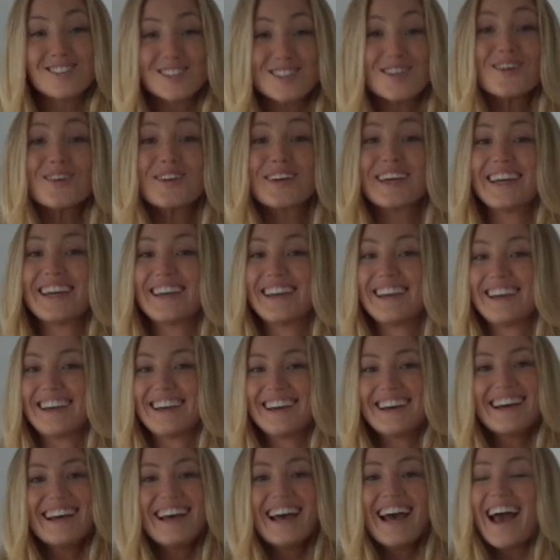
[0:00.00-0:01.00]
So
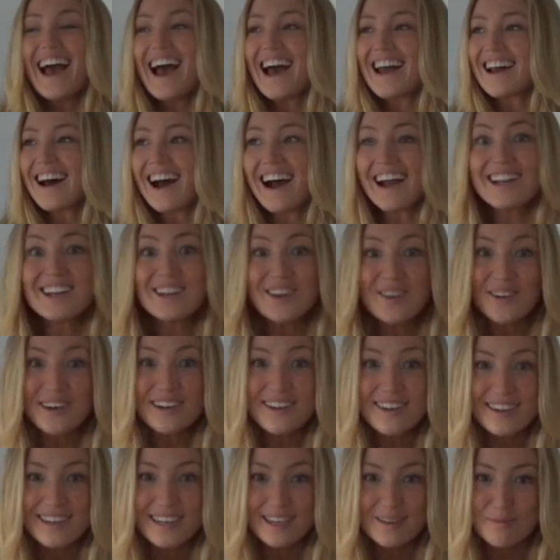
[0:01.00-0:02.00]
key. And I know
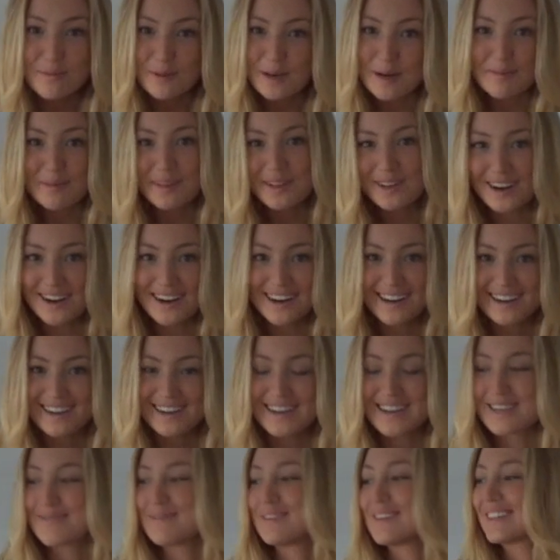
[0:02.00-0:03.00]
I could keep rambling on
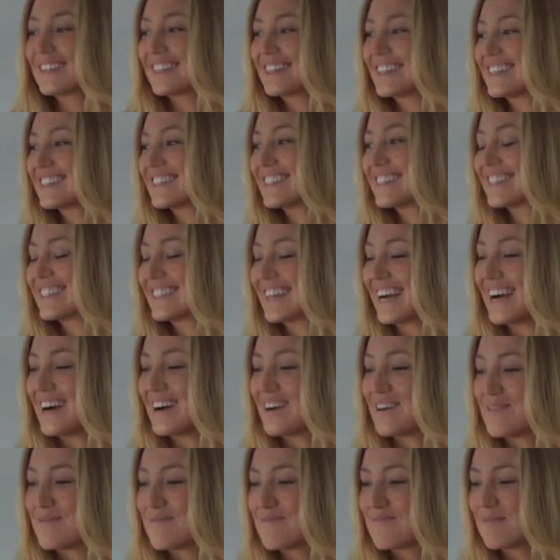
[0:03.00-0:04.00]
and on about this.
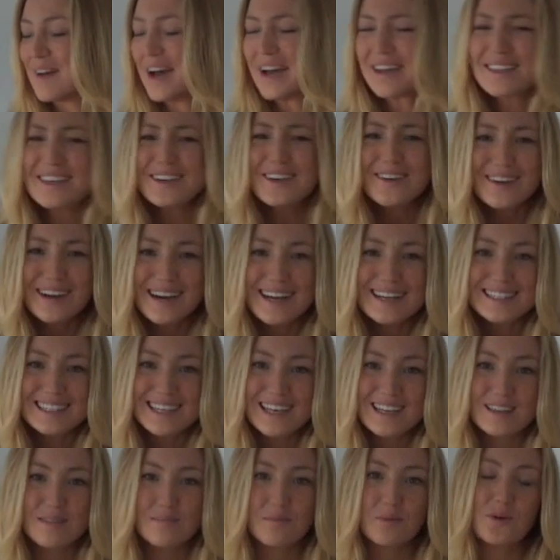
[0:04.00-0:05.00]
I think you
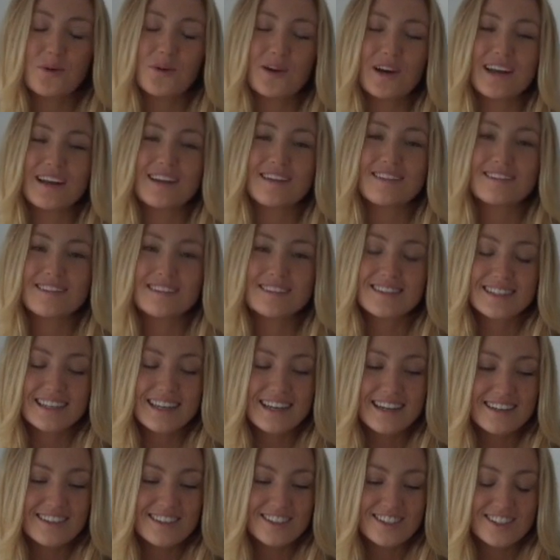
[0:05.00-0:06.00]
guys get the point, is
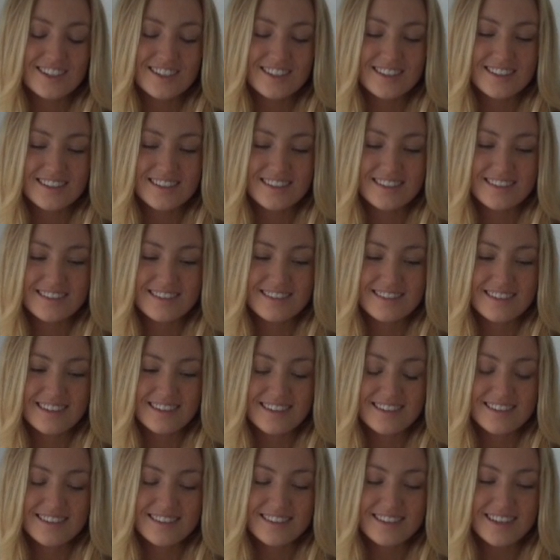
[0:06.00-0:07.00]
that
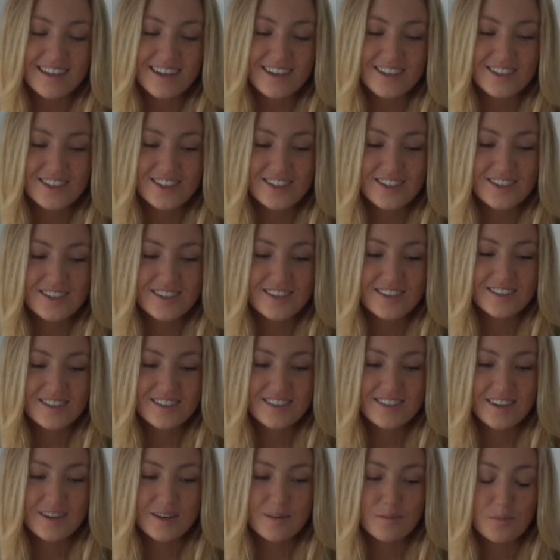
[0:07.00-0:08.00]
it's such
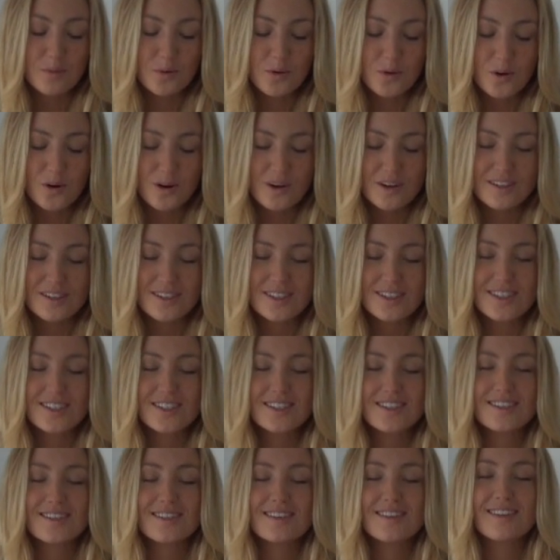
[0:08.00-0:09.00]
an
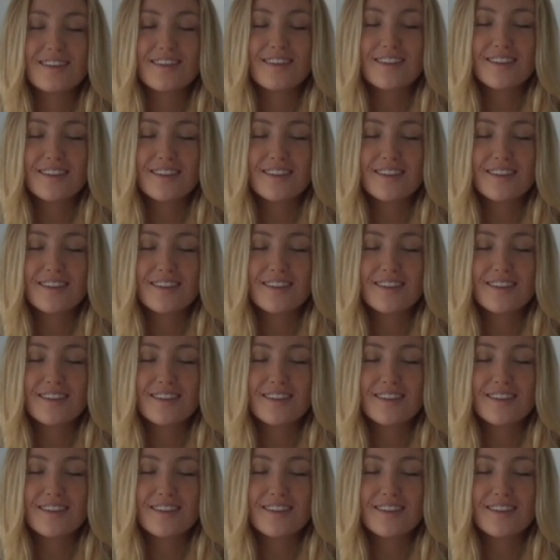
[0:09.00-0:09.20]
important